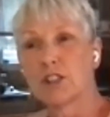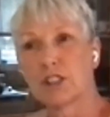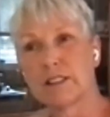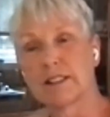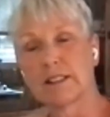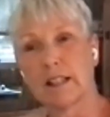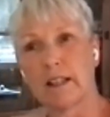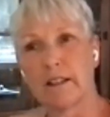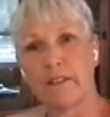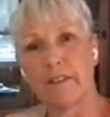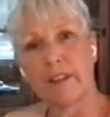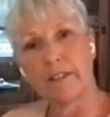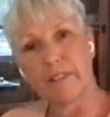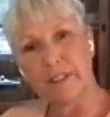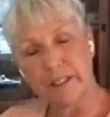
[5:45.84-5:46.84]
She said
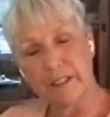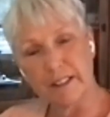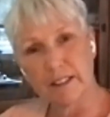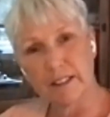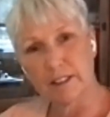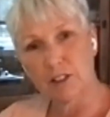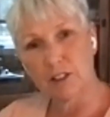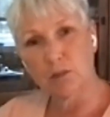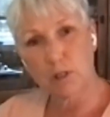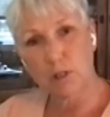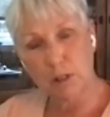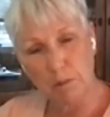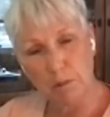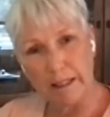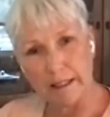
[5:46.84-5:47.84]
that the decision
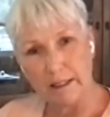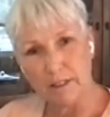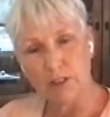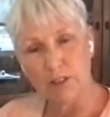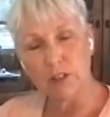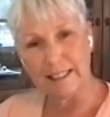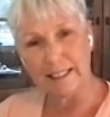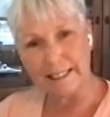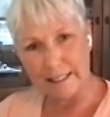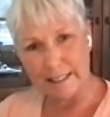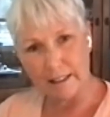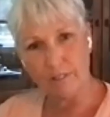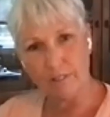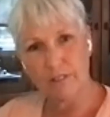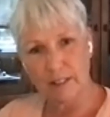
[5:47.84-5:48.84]
was made to
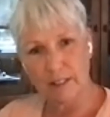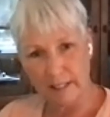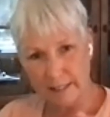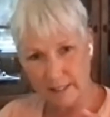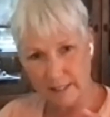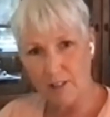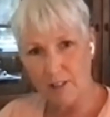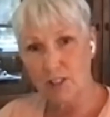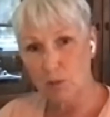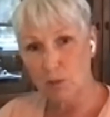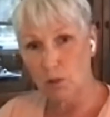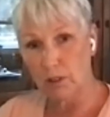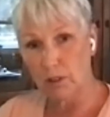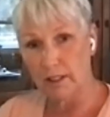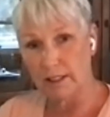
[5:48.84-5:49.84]
gift, and that's how she
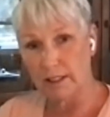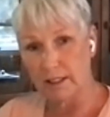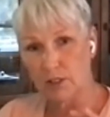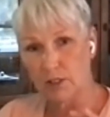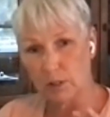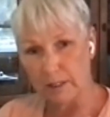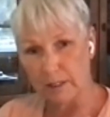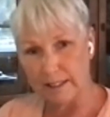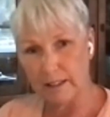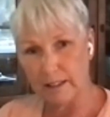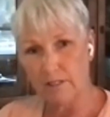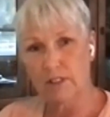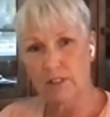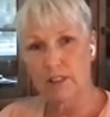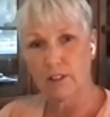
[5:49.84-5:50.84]
worded it, to
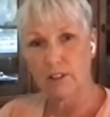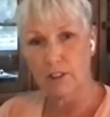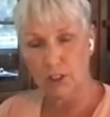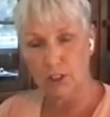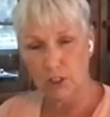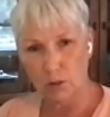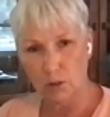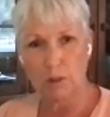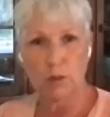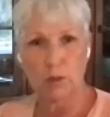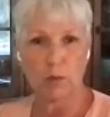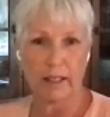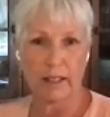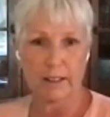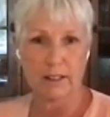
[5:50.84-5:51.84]
gift the human
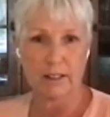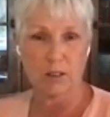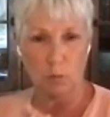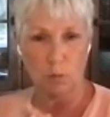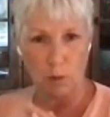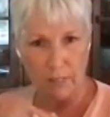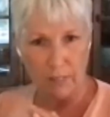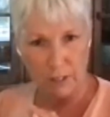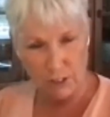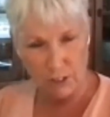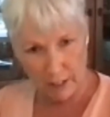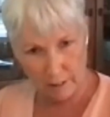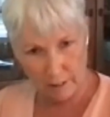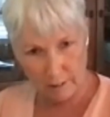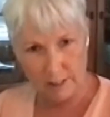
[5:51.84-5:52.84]
race with the
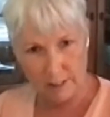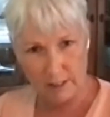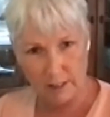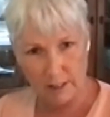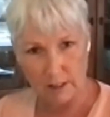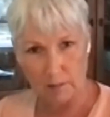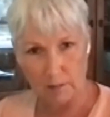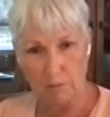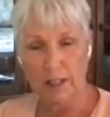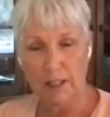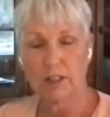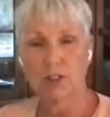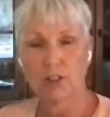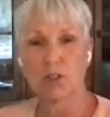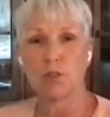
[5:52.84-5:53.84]
chakra system
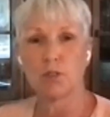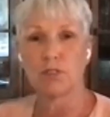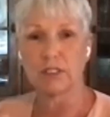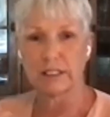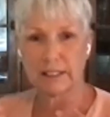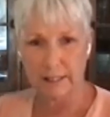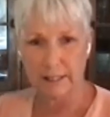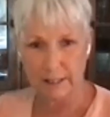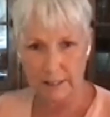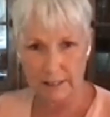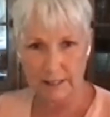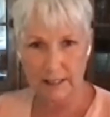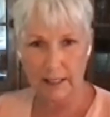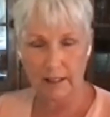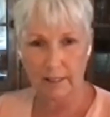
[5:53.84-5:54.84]
to
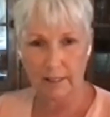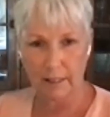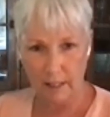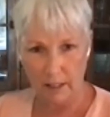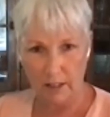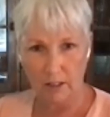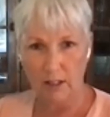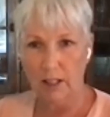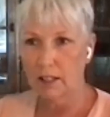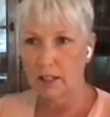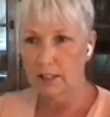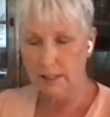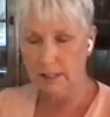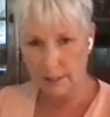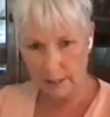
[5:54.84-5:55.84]
facilitate their
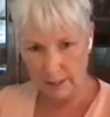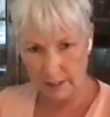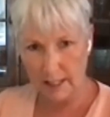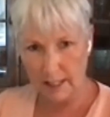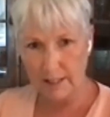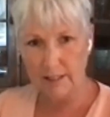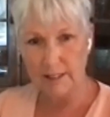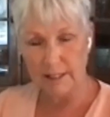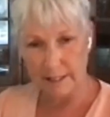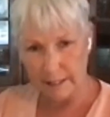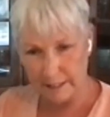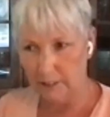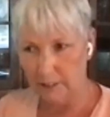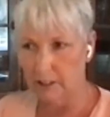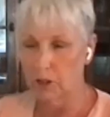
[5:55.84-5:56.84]
success
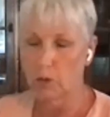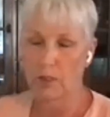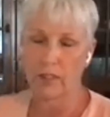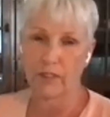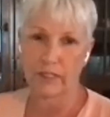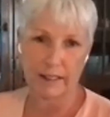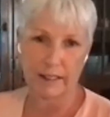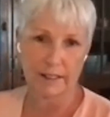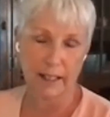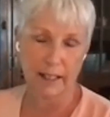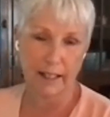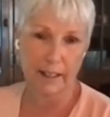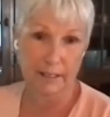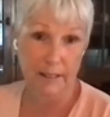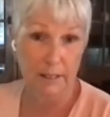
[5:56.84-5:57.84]
dealing with the things they
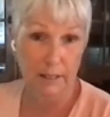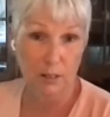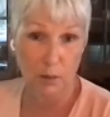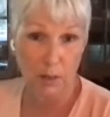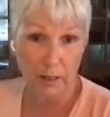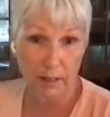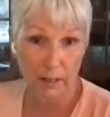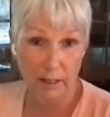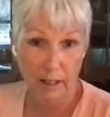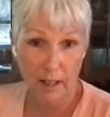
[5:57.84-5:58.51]
had to deal with.